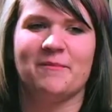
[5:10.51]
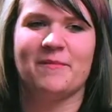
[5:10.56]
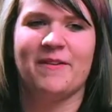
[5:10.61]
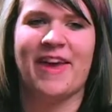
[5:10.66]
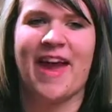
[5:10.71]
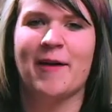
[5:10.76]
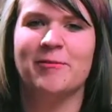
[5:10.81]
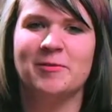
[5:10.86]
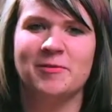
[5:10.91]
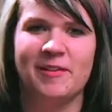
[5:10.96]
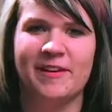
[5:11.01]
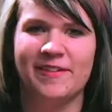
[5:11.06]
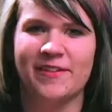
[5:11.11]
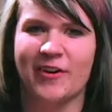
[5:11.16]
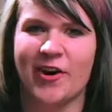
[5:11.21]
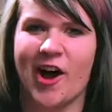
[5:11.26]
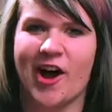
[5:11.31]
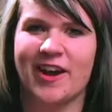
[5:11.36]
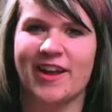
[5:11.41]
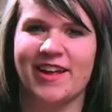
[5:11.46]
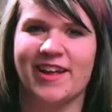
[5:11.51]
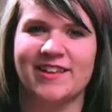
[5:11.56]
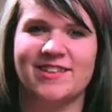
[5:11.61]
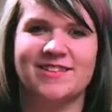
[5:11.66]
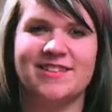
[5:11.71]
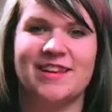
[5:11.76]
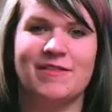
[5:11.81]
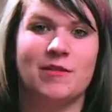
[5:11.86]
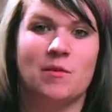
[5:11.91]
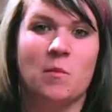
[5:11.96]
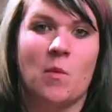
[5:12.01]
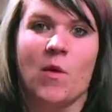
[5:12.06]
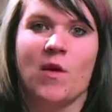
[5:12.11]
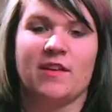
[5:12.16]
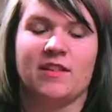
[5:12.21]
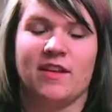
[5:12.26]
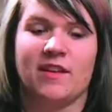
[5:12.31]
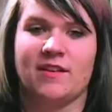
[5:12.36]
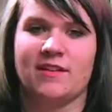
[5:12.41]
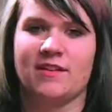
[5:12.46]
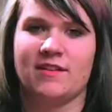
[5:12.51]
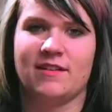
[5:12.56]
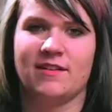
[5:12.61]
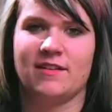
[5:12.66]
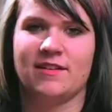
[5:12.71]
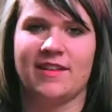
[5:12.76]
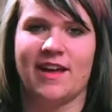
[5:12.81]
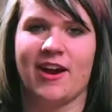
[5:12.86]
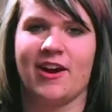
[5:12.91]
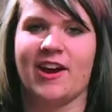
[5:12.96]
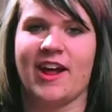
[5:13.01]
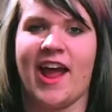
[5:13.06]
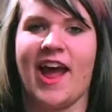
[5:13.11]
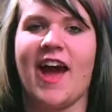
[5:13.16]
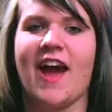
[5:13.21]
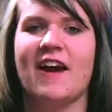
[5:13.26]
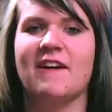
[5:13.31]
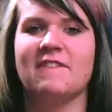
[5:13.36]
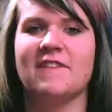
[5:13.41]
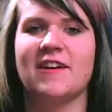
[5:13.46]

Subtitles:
captivate their audience even more than they already have.